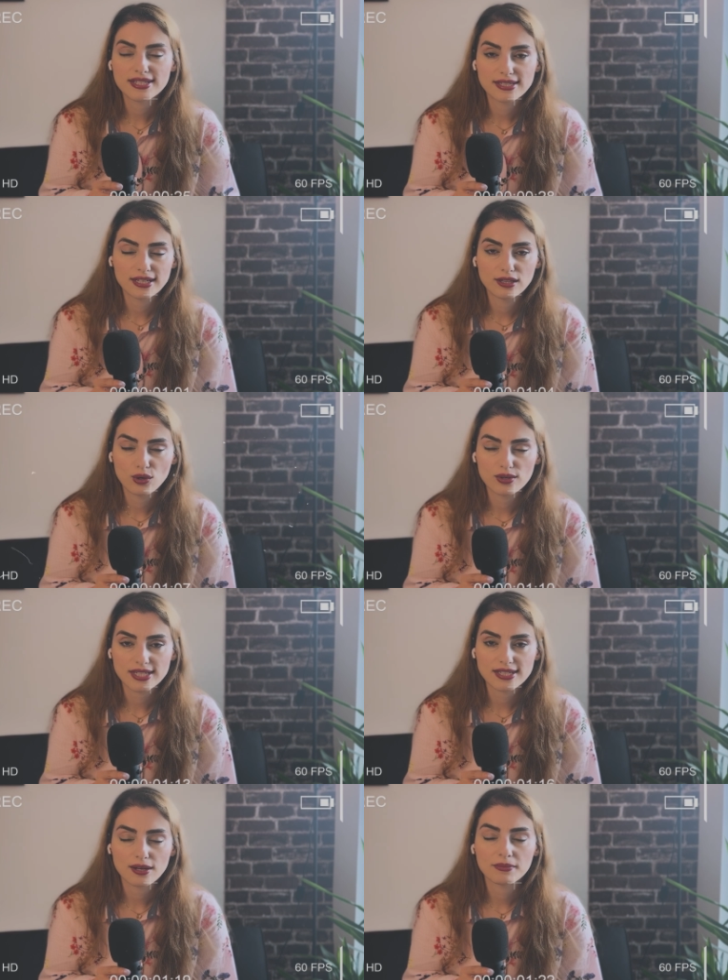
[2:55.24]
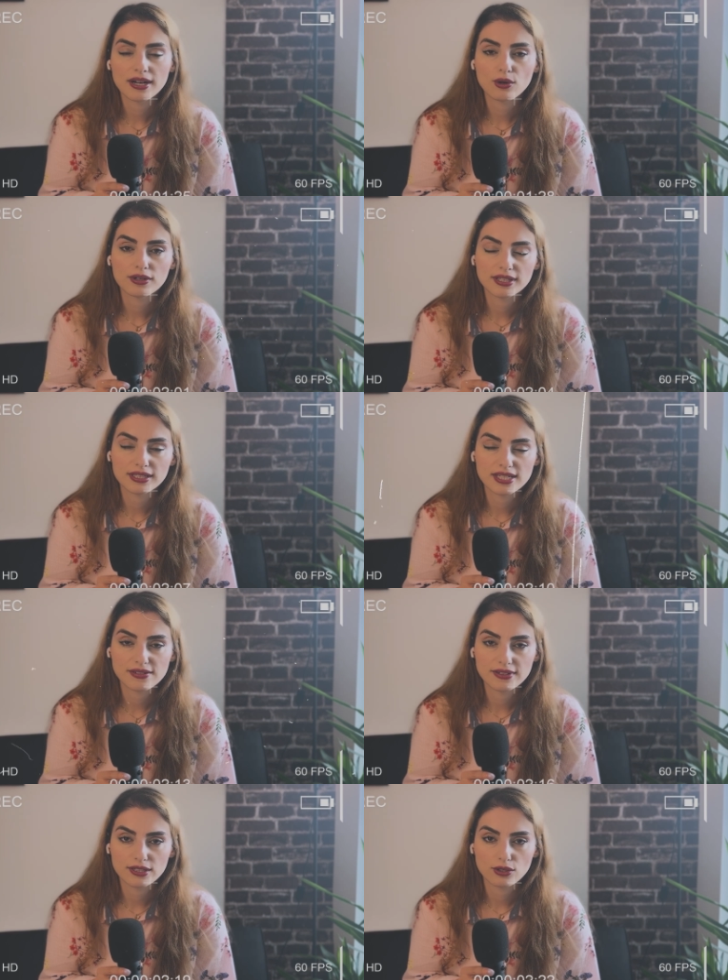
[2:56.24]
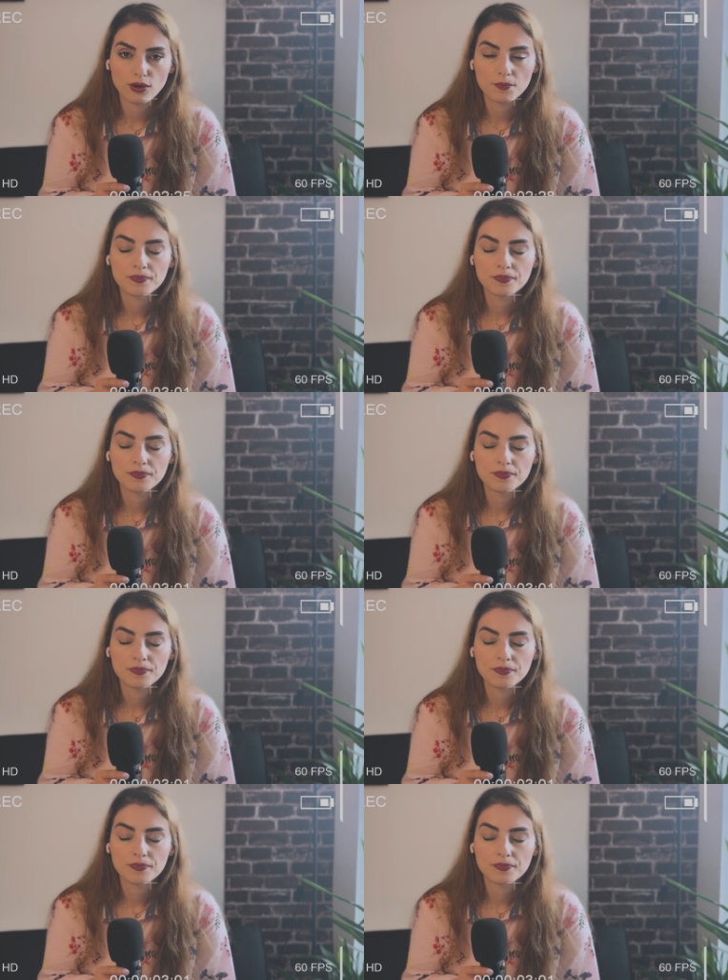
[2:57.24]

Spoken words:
still knows as I'm recording this video,